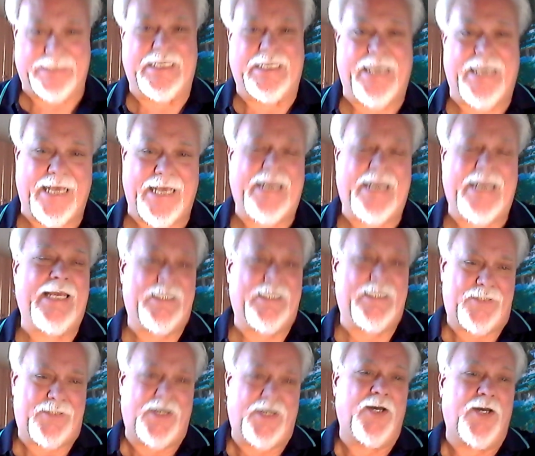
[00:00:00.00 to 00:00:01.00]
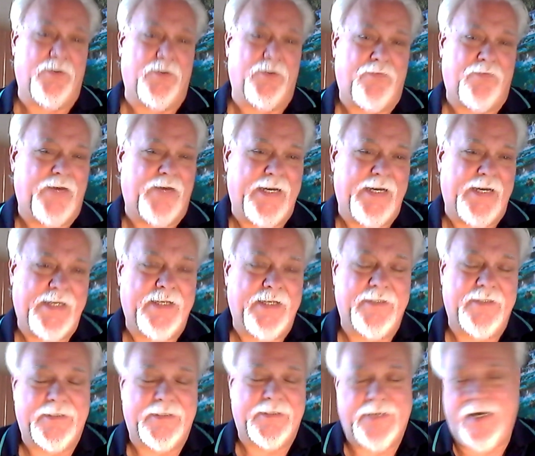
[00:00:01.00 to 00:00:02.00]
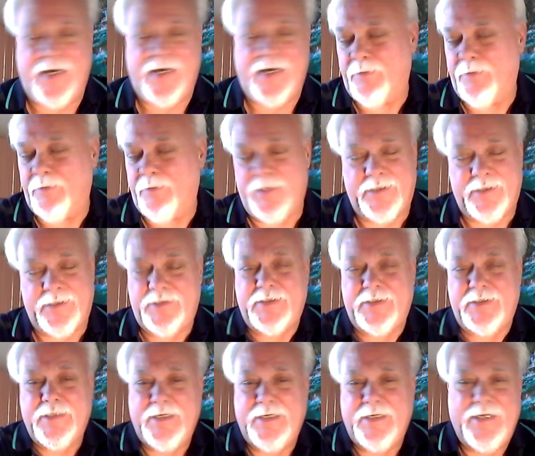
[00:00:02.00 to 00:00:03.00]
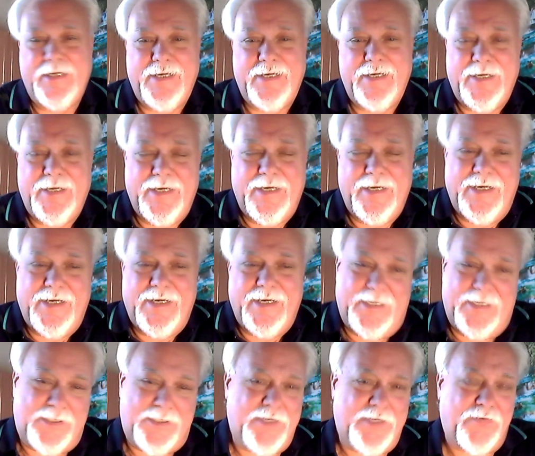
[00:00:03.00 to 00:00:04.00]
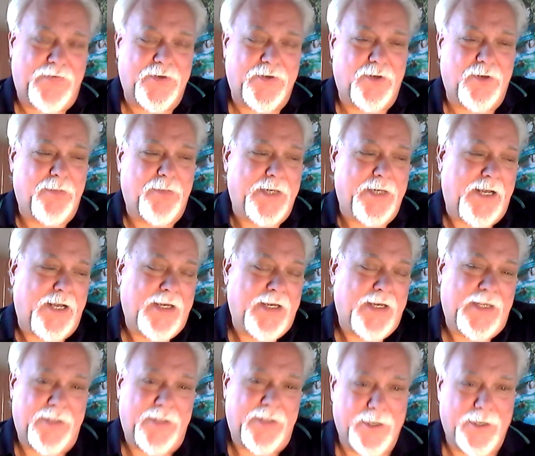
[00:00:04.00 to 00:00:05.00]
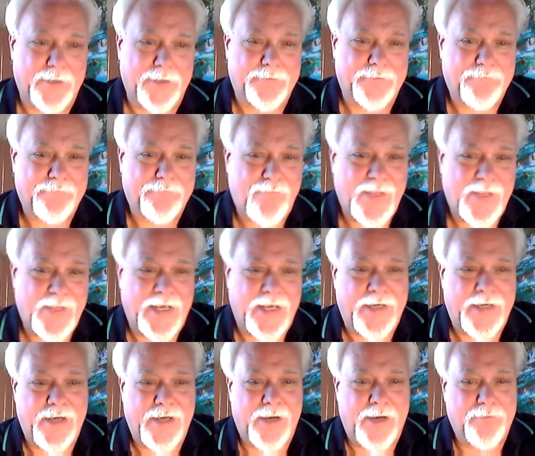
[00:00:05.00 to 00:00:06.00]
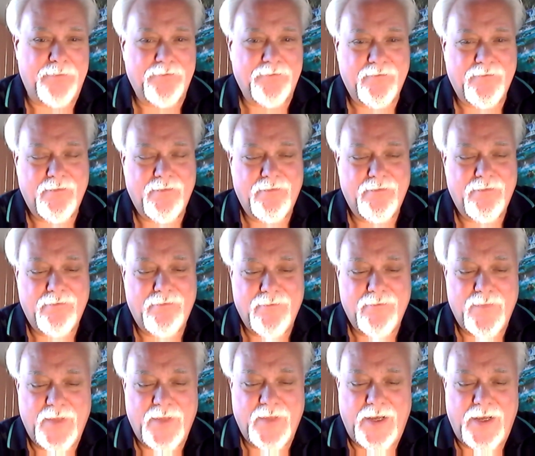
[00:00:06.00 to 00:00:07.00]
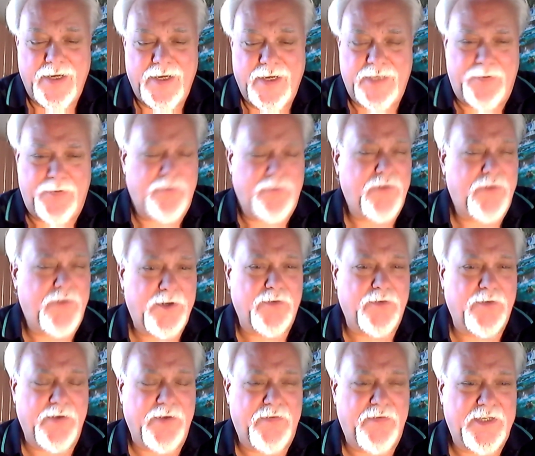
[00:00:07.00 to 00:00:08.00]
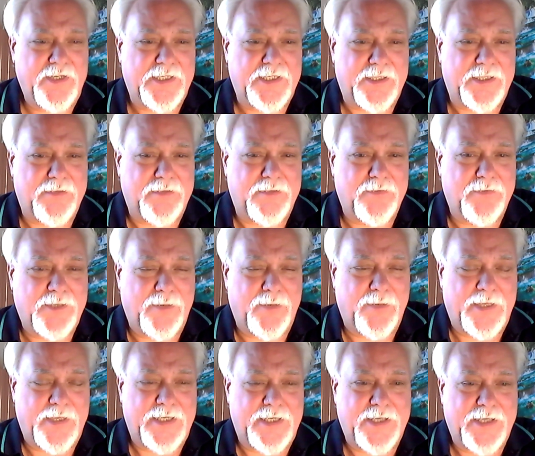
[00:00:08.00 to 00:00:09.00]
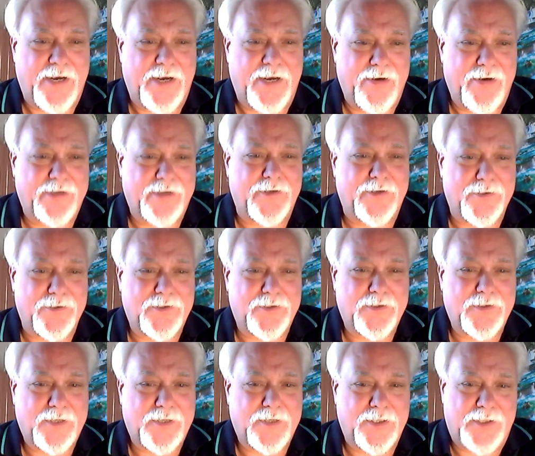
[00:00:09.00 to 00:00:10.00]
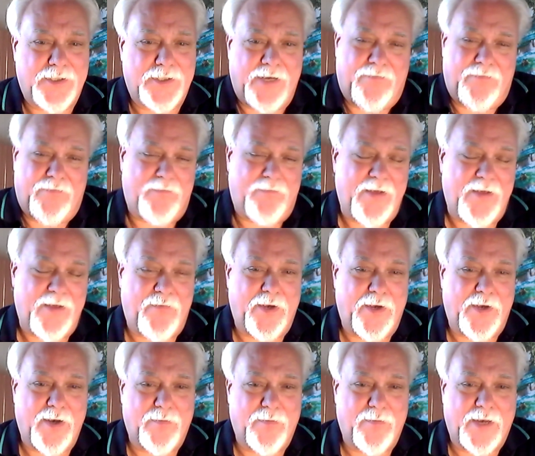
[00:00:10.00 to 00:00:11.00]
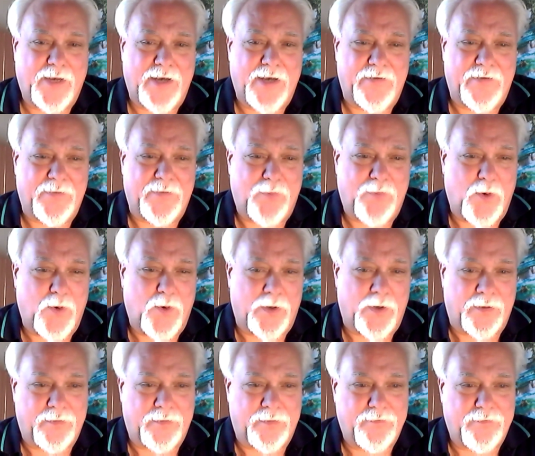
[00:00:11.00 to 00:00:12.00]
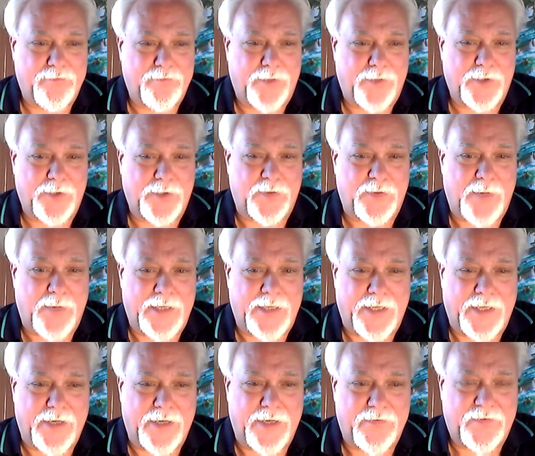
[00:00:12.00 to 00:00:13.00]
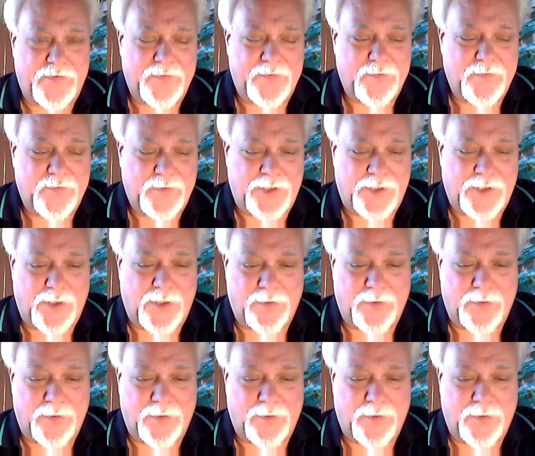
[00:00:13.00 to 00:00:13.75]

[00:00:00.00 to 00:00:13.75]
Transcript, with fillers: getting it done, finding the time. It's, it's difficult, but I'll get there. And um, it's been fun to revisit some of these characters because they've they've become kind of important parts of my life. So,